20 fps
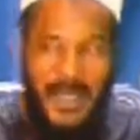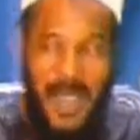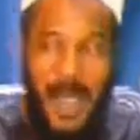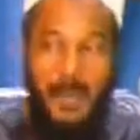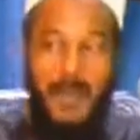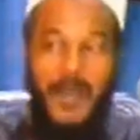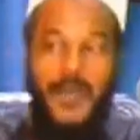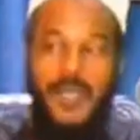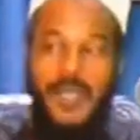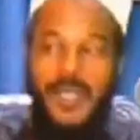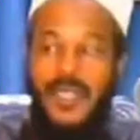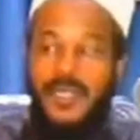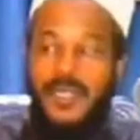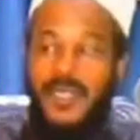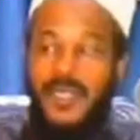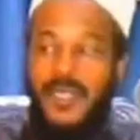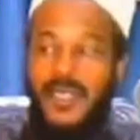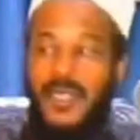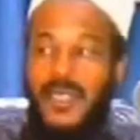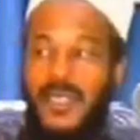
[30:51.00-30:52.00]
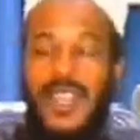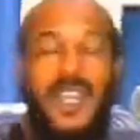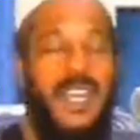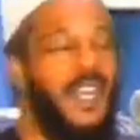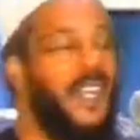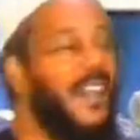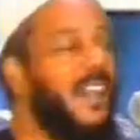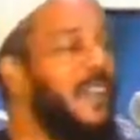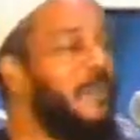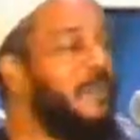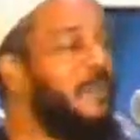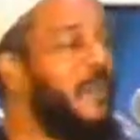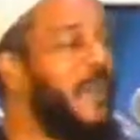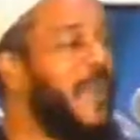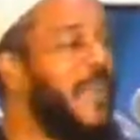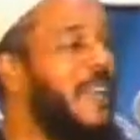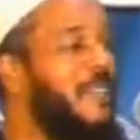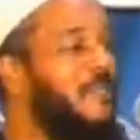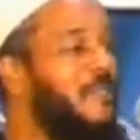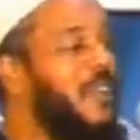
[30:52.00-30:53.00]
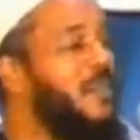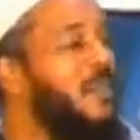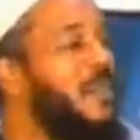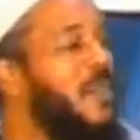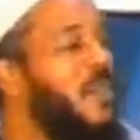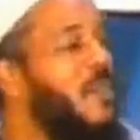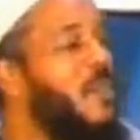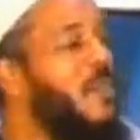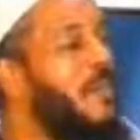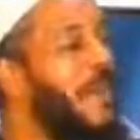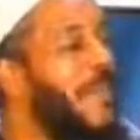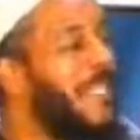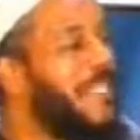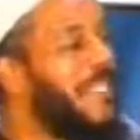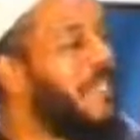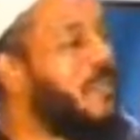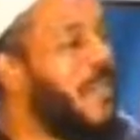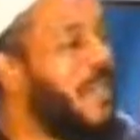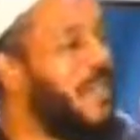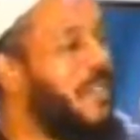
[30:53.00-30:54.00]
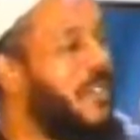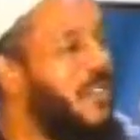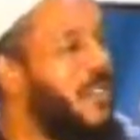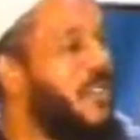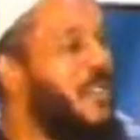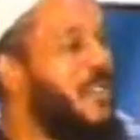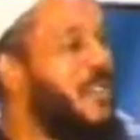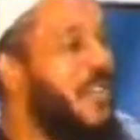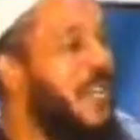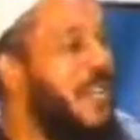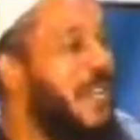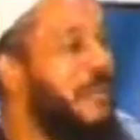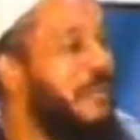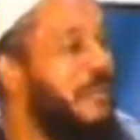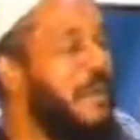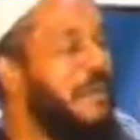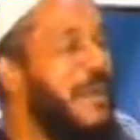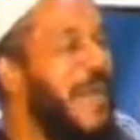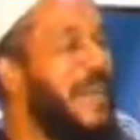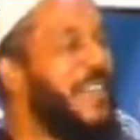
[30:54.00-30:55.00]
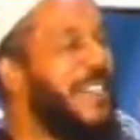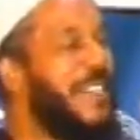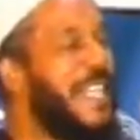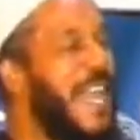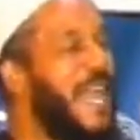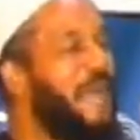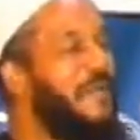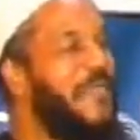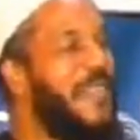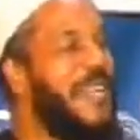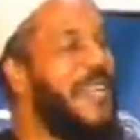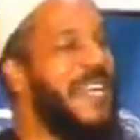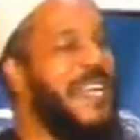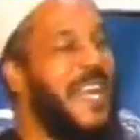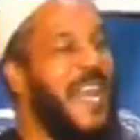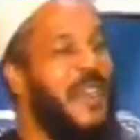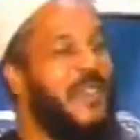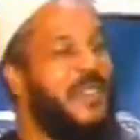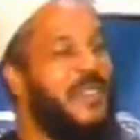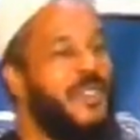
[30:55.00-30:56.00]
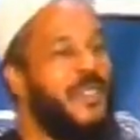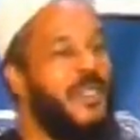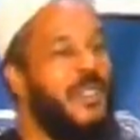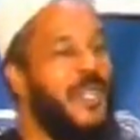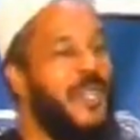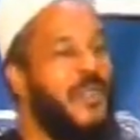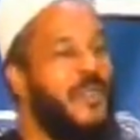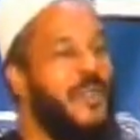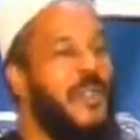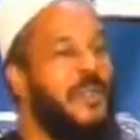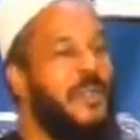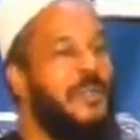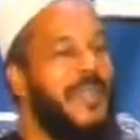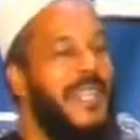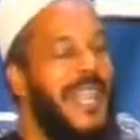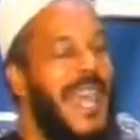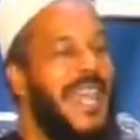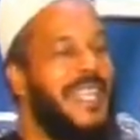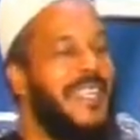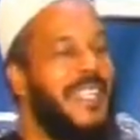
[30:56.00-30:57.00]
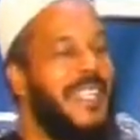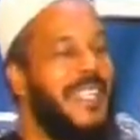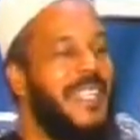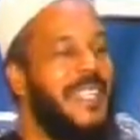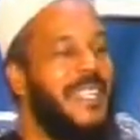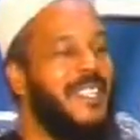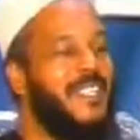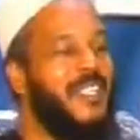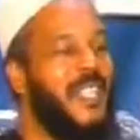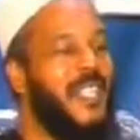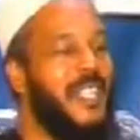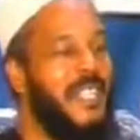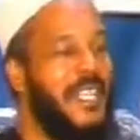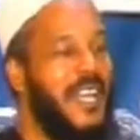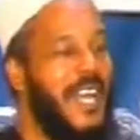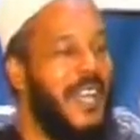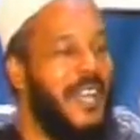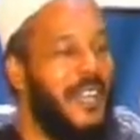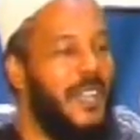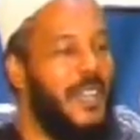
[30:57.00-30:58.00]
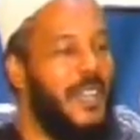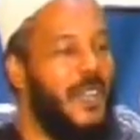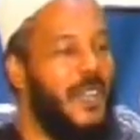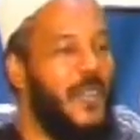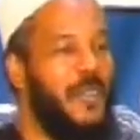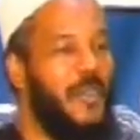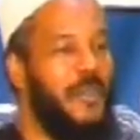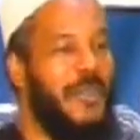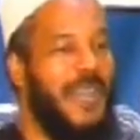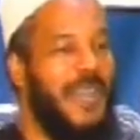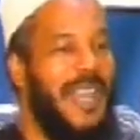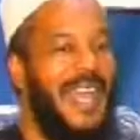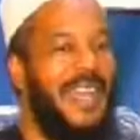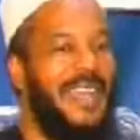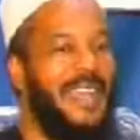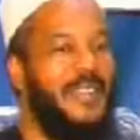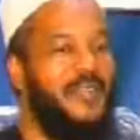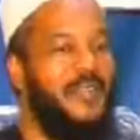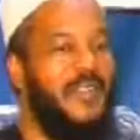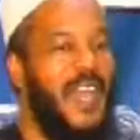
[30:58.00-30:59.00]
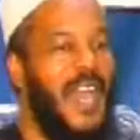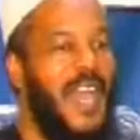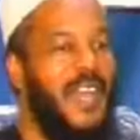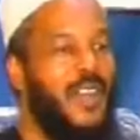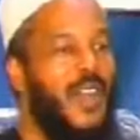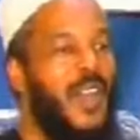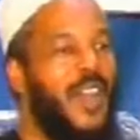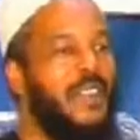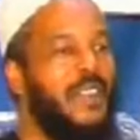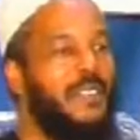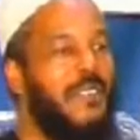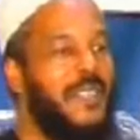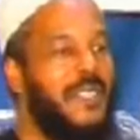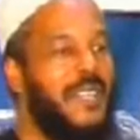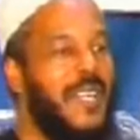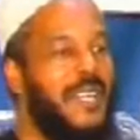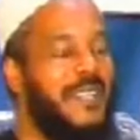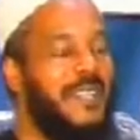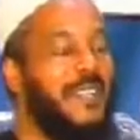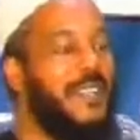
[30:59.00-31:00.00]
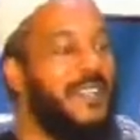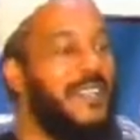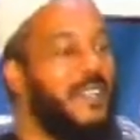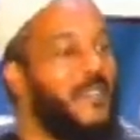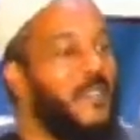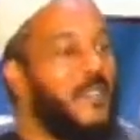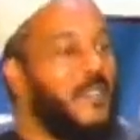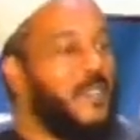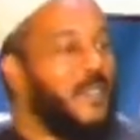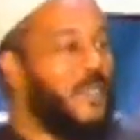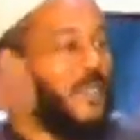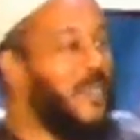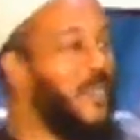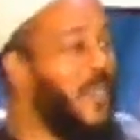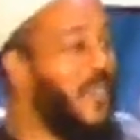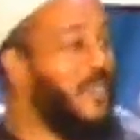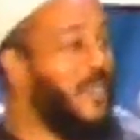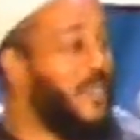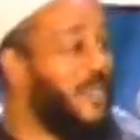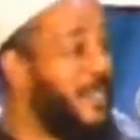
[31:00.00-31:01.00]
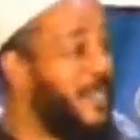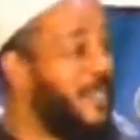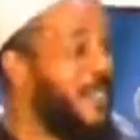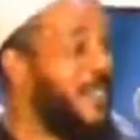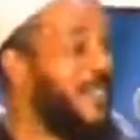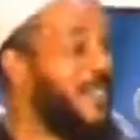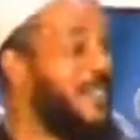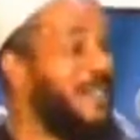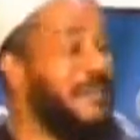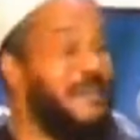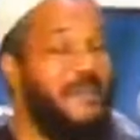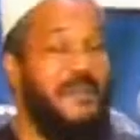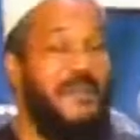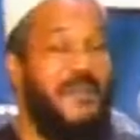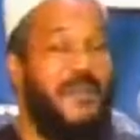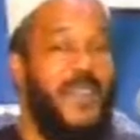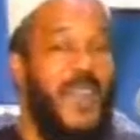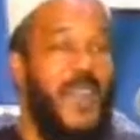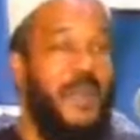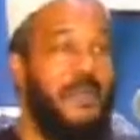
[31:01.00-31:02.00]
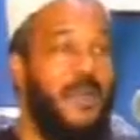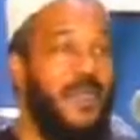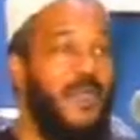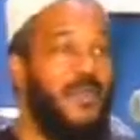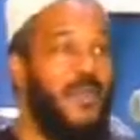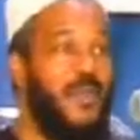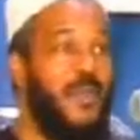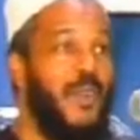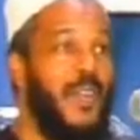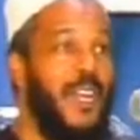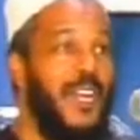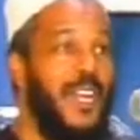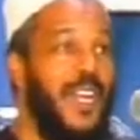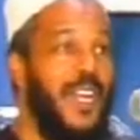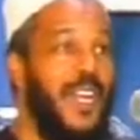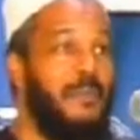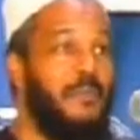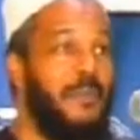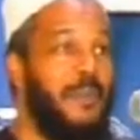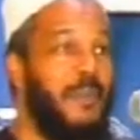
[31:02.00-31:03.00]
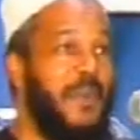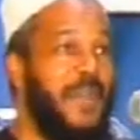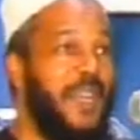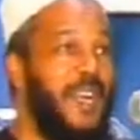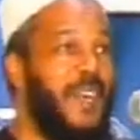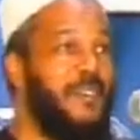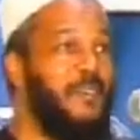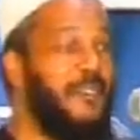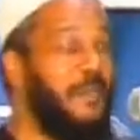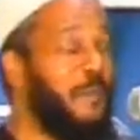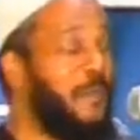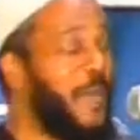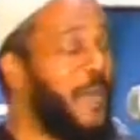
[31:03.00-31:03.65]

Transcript: the opposite, getting on a plane filled with a whole bunch of Westerners, but by the time they announce we'll be landing in Jeddah or we'll be landing in Riyadh, all of a sudden we see all these garments worn again and people get off